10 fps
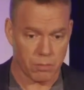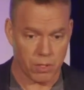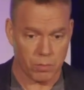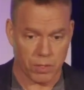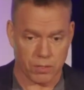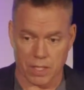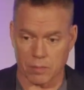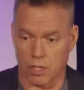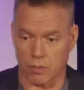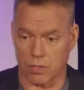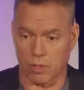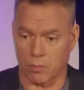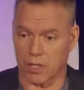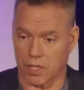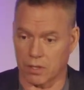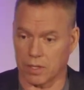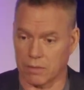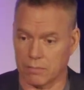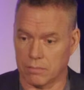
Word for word: but you're telling me you're doing pretty good.